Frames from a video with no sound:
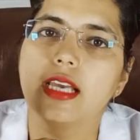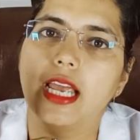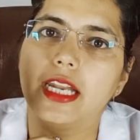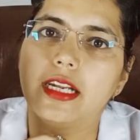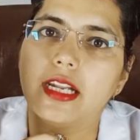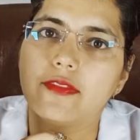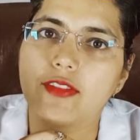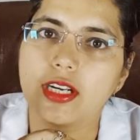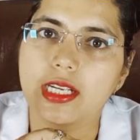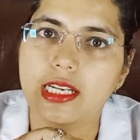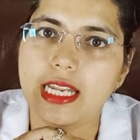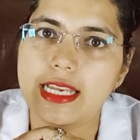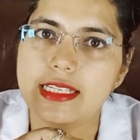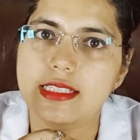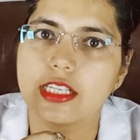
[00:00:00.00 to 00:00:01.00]

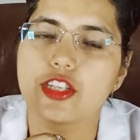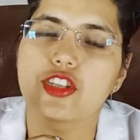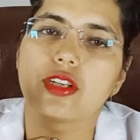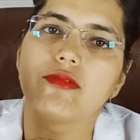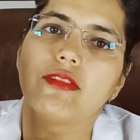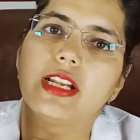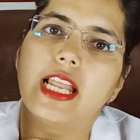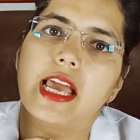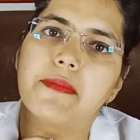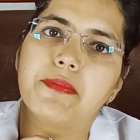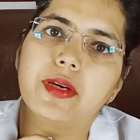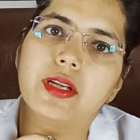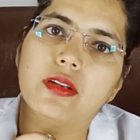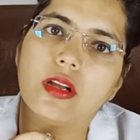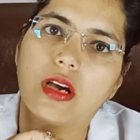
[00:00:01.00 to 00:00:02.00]
fertilization will happen
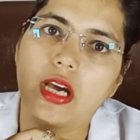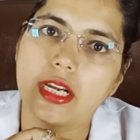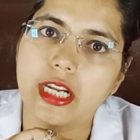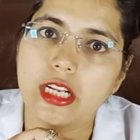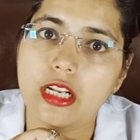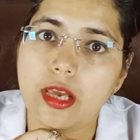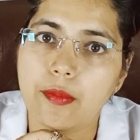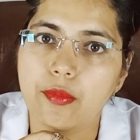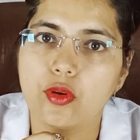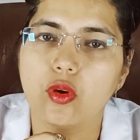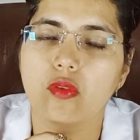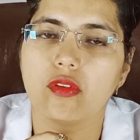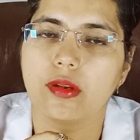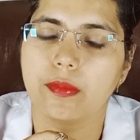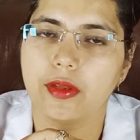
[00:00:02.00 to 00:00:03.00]
and an embryo
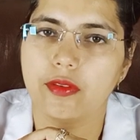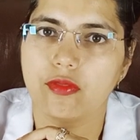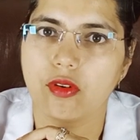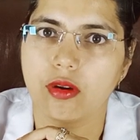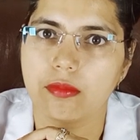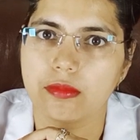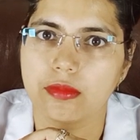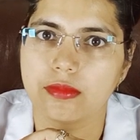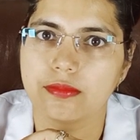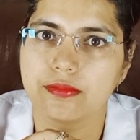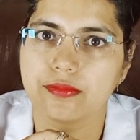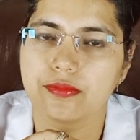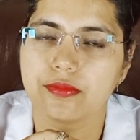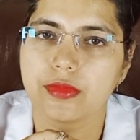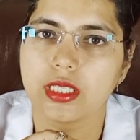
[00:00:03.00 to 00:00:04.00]
will be formed.
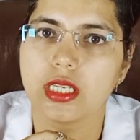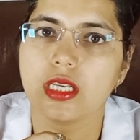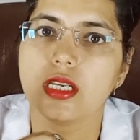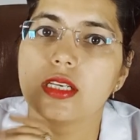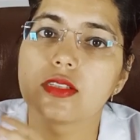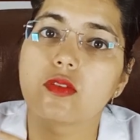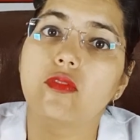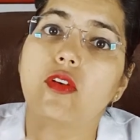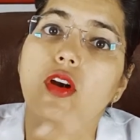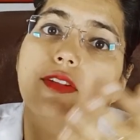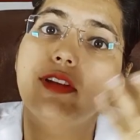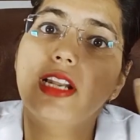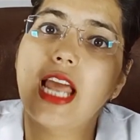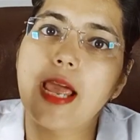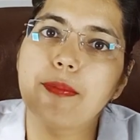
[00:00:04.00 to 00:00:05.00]
So what will
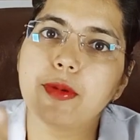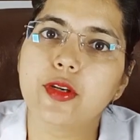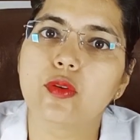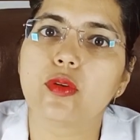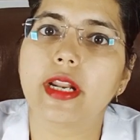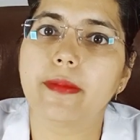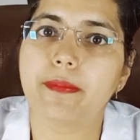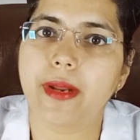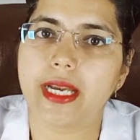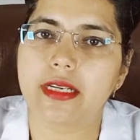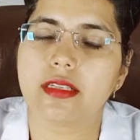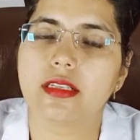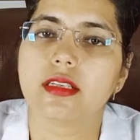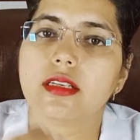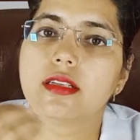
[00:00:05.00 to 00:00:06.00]
happen to that bed?
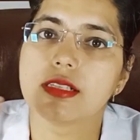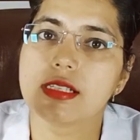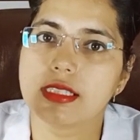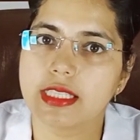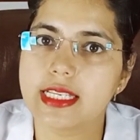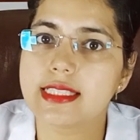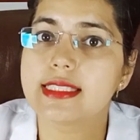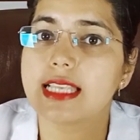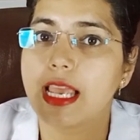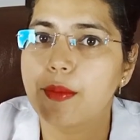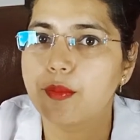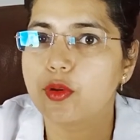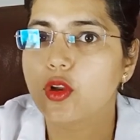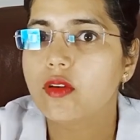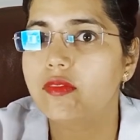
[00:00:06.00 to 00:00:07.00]
This
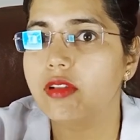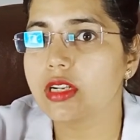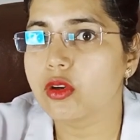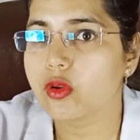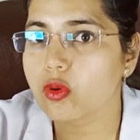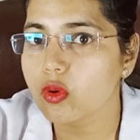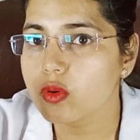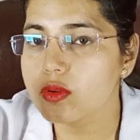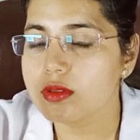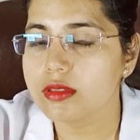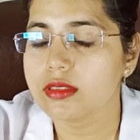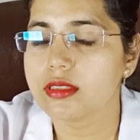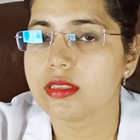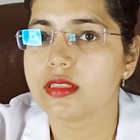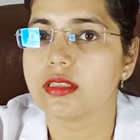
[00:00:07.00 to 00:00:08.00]
embryo will grow
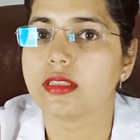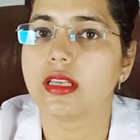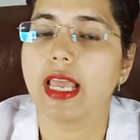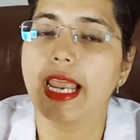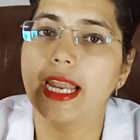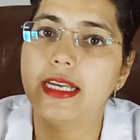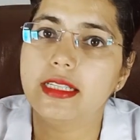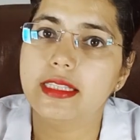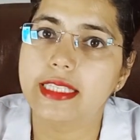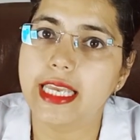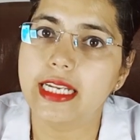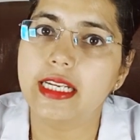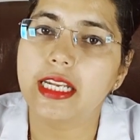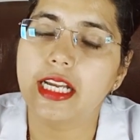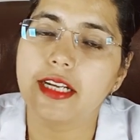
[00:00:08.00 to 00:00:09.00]
and then
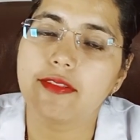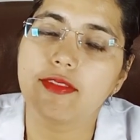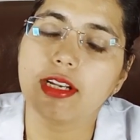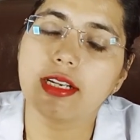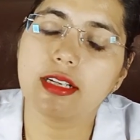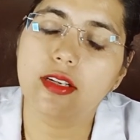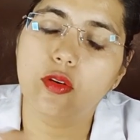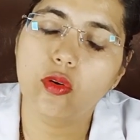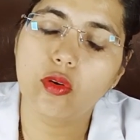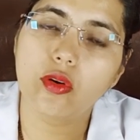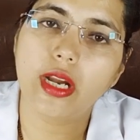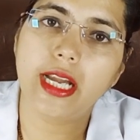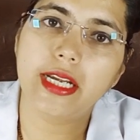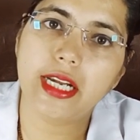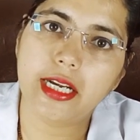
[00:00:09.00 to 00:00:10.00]
it will go
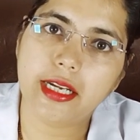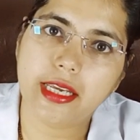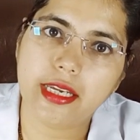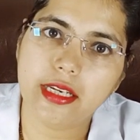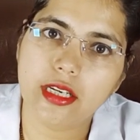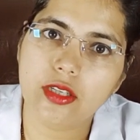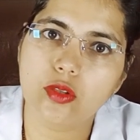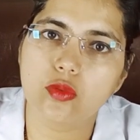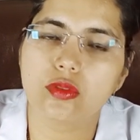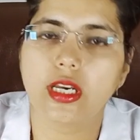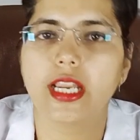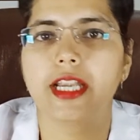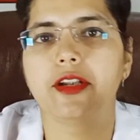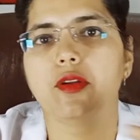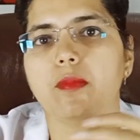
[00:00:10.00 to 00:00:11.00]
and adhere to the
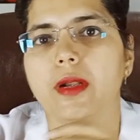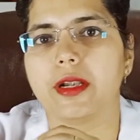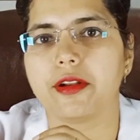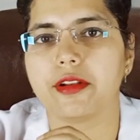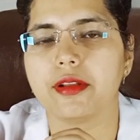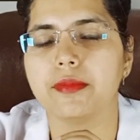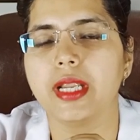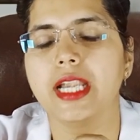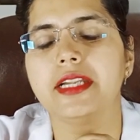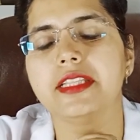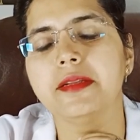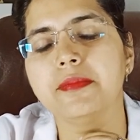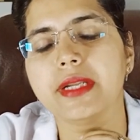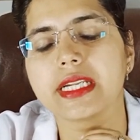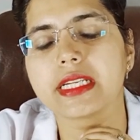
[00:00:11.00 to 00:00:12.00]
endometrium and then
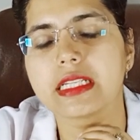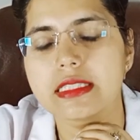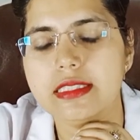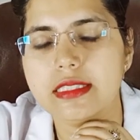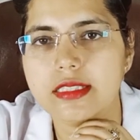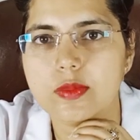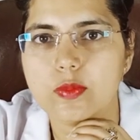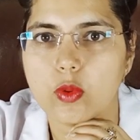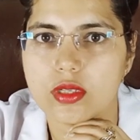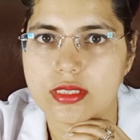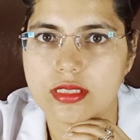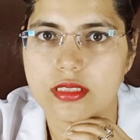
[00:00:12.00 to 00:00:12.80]
pregnancy is positive.